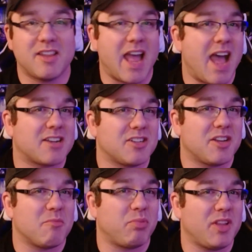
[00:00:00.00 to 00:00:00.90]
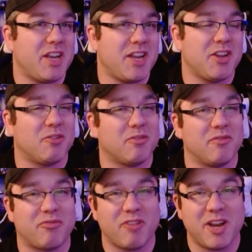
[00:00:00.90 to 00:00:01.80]
actually completing Golden
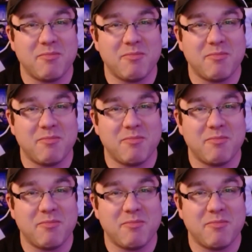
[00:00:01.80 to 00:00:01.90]
Freddy